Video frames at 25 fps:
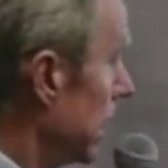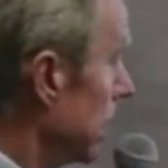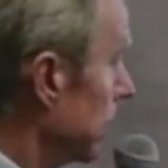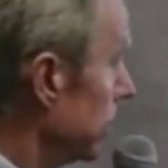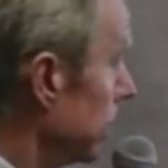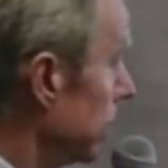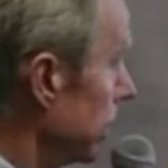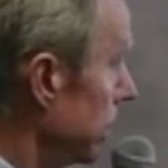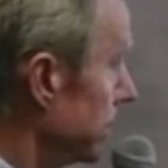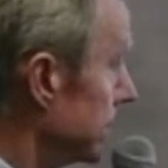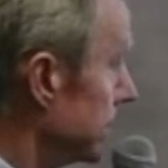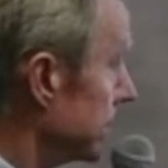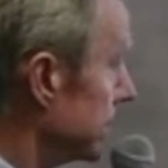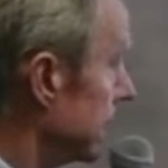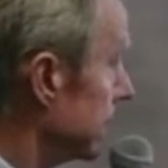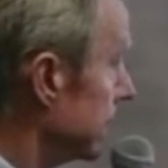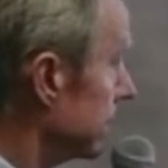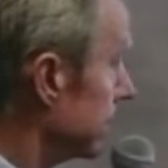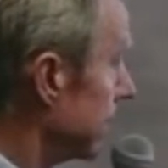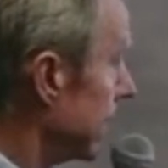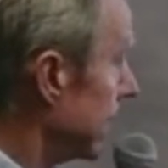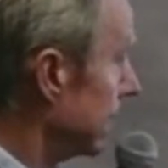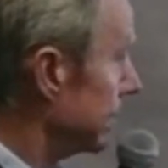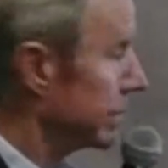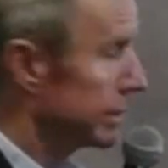30%
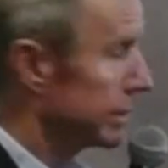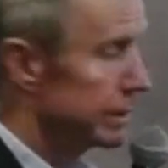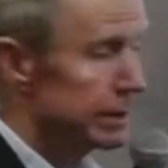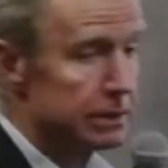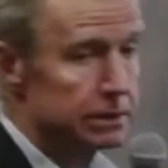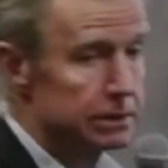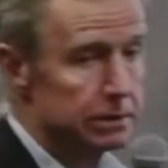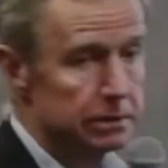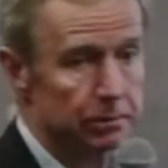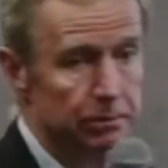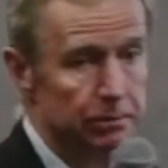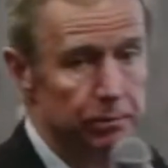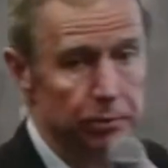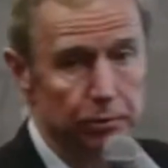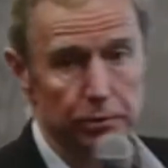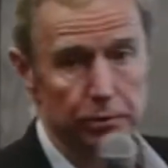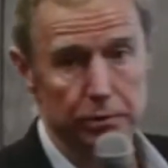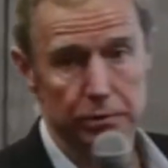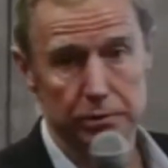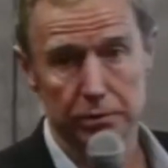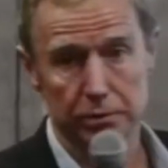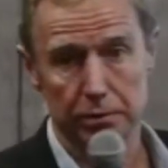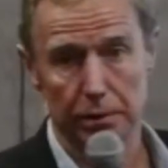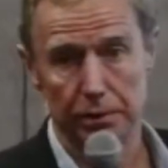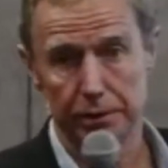of companies
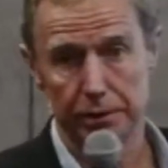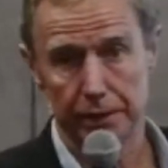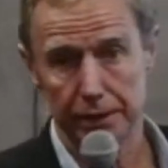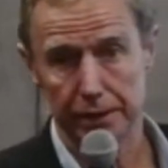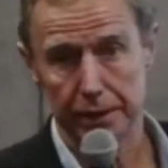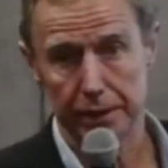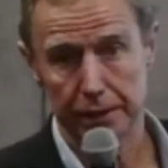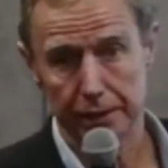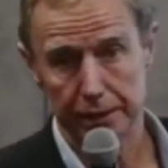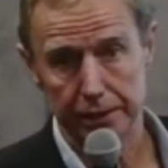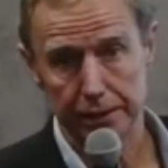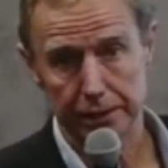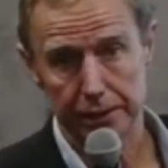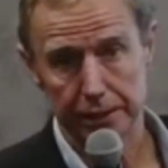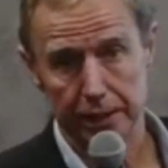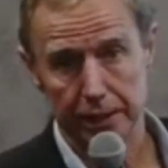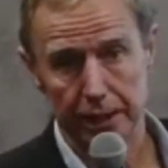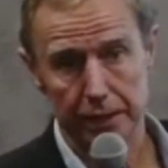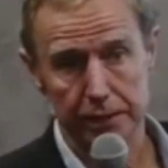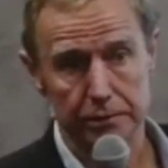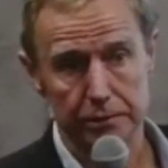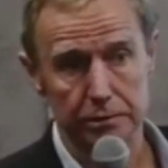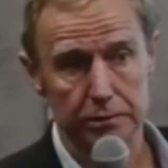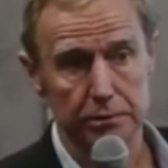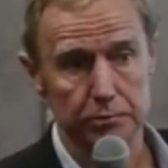in
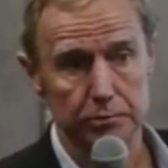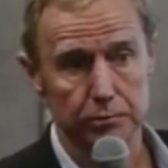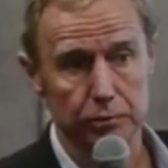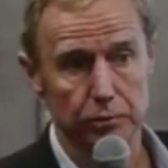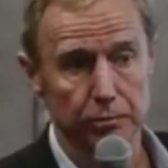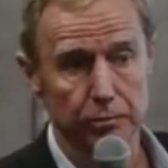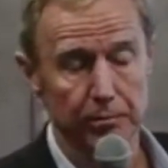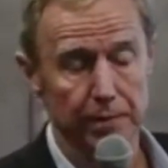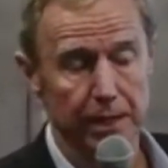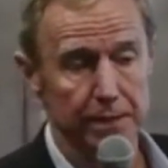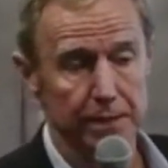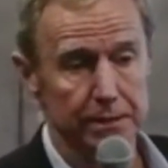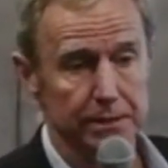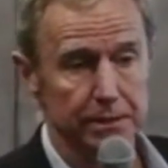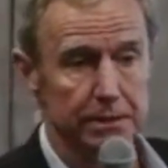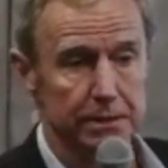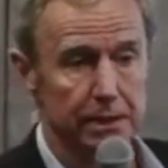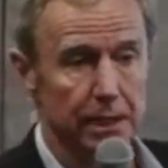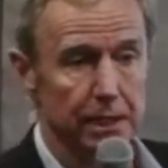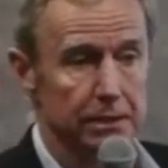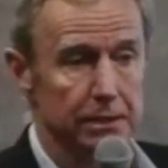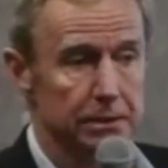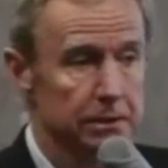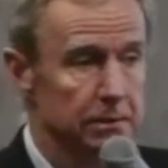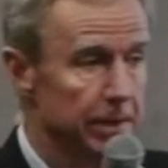education support maths and
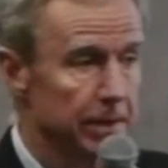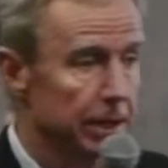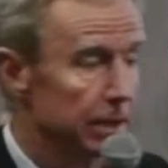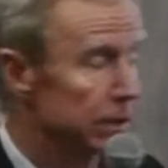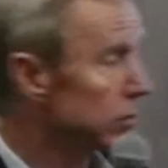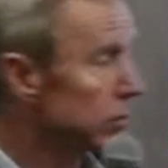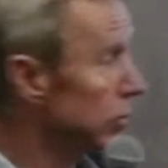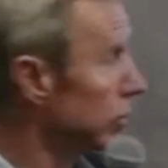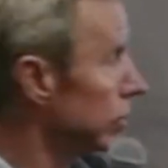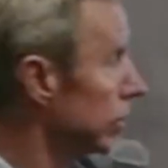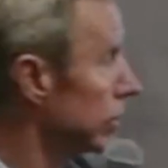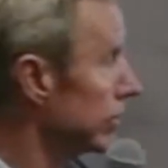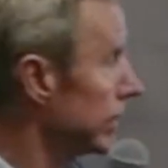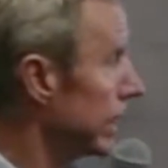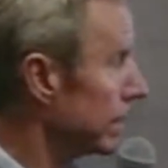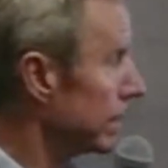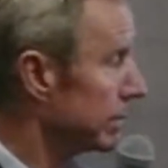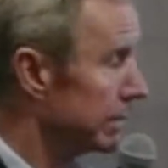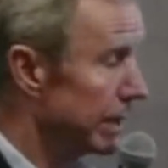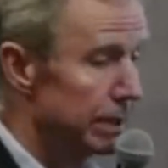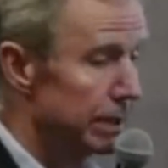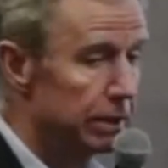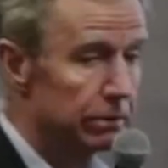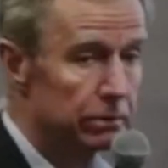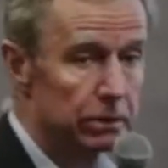science. About a quarter of that
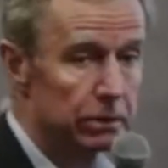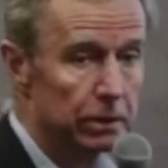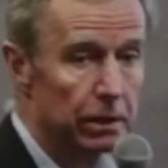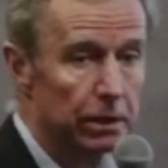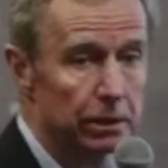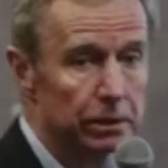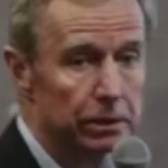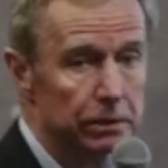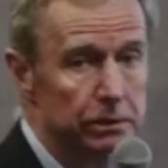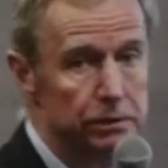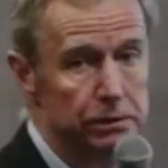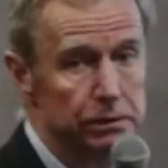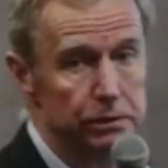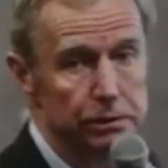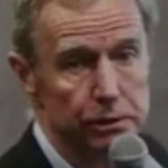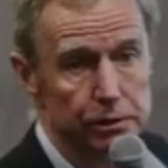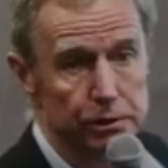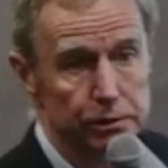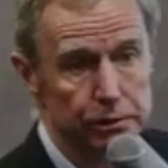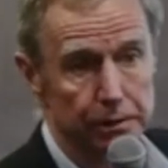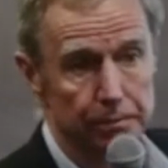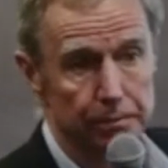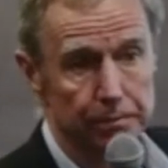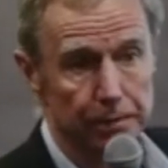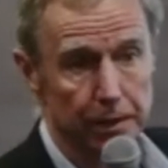money will go into
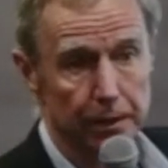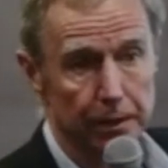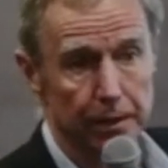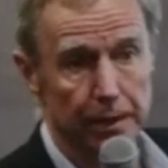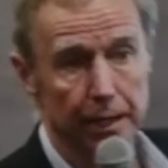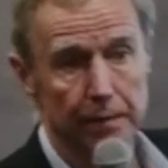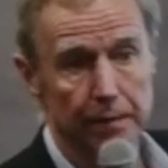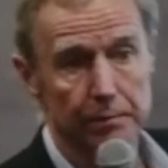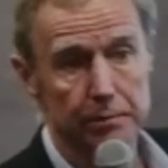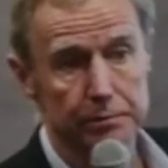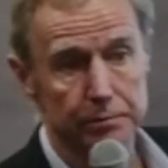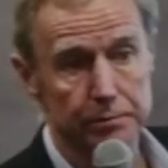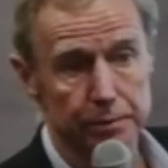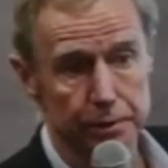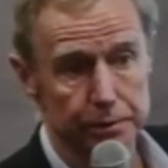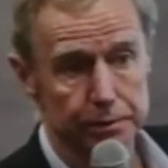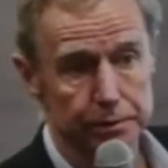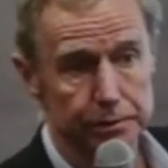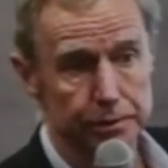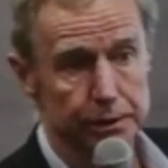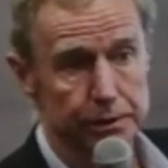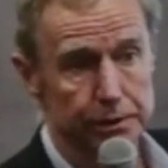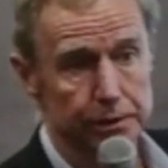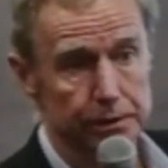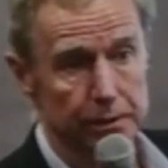tertiary programs,
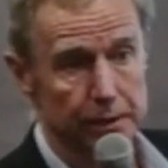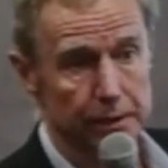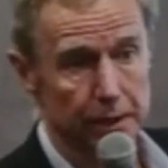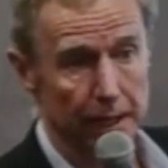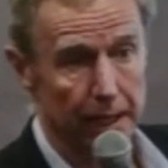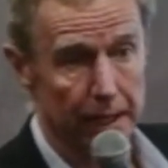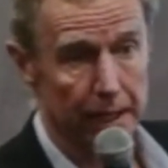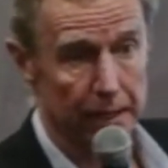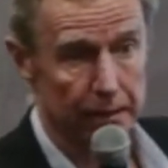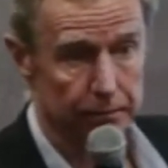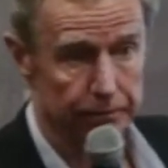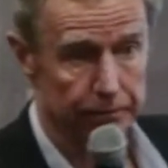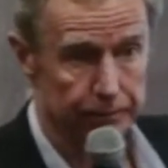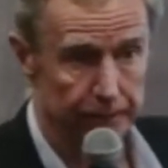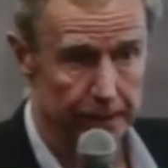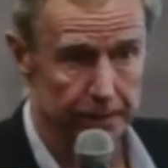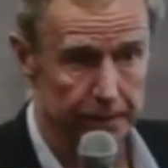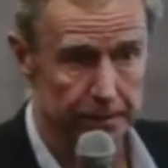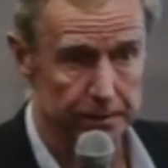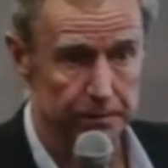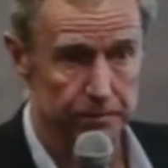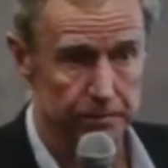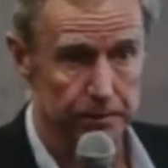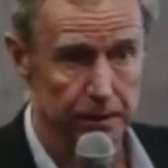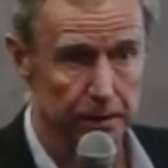bursaries, and the like of that
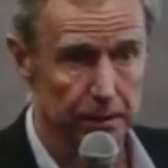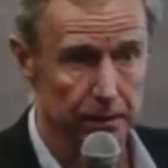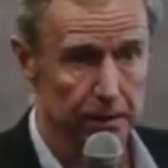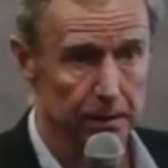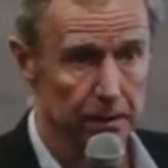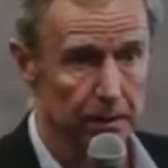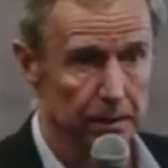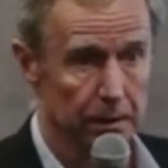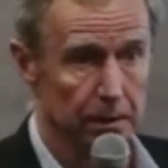as well.